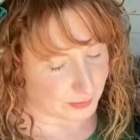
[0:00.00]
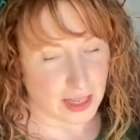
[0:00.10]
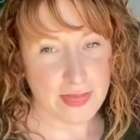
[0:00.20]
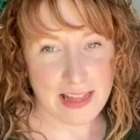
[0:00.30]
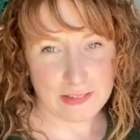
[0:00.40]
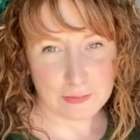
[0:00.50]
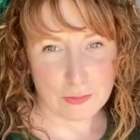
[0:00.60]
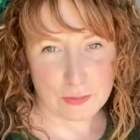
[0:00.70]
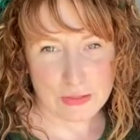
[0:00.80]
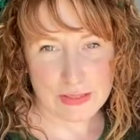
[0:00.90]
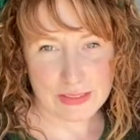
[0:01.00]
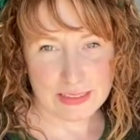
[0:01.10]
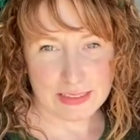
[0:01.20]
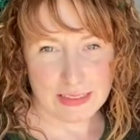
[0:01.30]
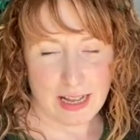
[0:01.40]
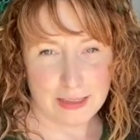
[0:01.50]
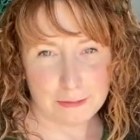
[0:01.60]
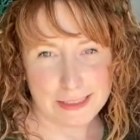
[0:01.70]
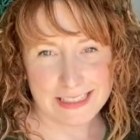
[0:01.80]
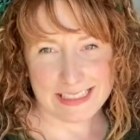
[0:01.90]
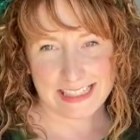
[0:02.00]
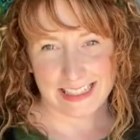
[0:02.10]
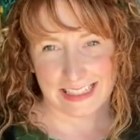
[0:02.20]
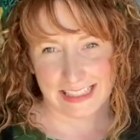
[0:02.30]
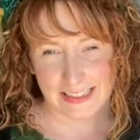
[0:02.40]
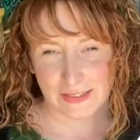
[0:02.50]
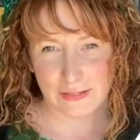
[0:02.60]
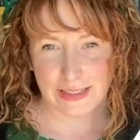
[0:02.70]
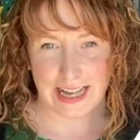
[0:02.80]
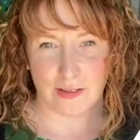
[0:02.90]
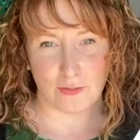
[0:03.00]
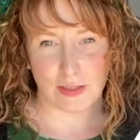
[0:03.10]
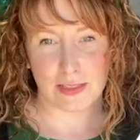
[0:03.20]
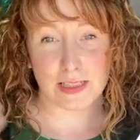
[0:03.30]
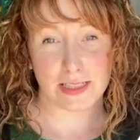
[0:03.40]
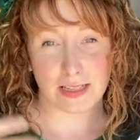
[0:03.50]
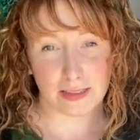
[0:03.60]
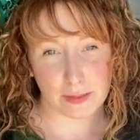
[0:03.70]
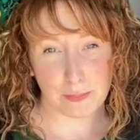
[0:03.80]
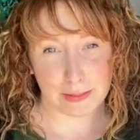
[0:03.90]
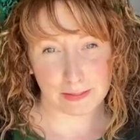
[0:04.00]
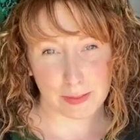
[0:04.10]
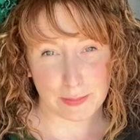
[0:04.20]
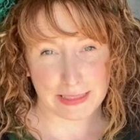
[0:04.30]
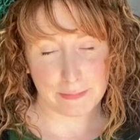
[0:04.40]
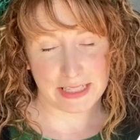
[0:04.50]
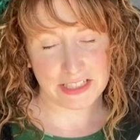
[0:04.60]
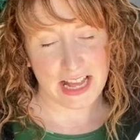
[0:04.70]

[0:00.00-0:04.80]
And then of course, I would take it to the canvas to start to build up an image.